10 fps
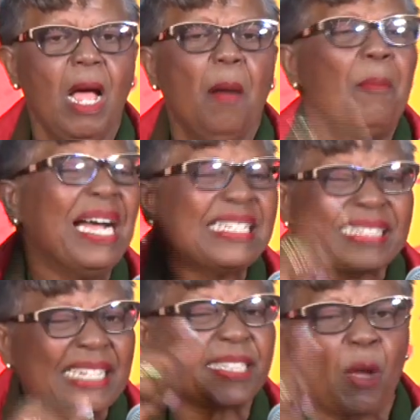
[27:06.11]
My
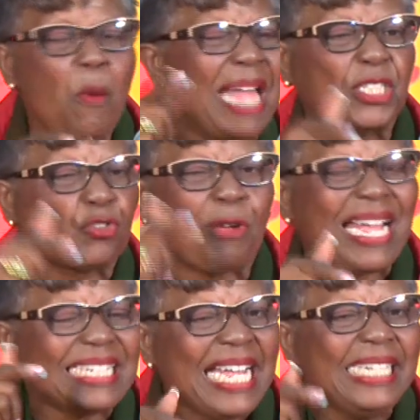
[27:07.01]
sister went
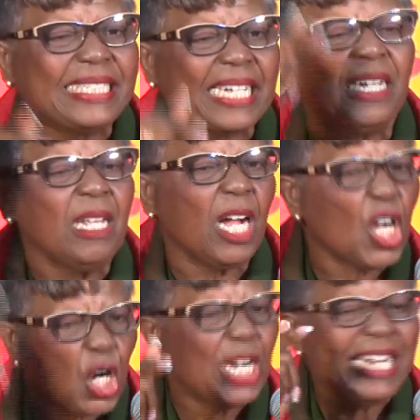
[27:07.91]
straight into
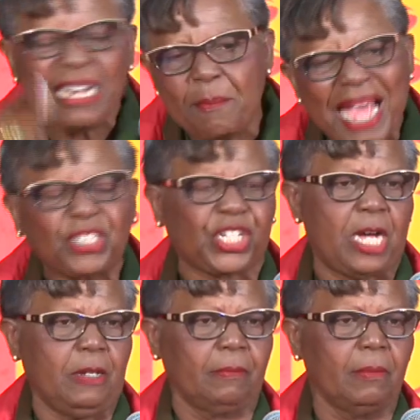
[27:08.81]
early
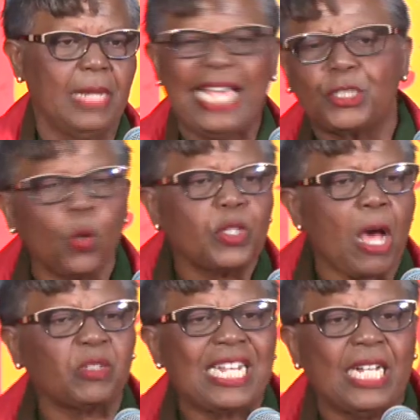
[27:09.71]
dementia in
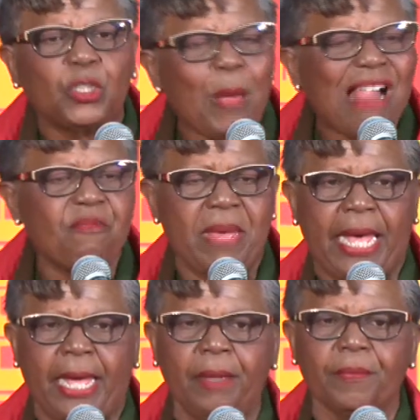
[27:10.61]
2012 May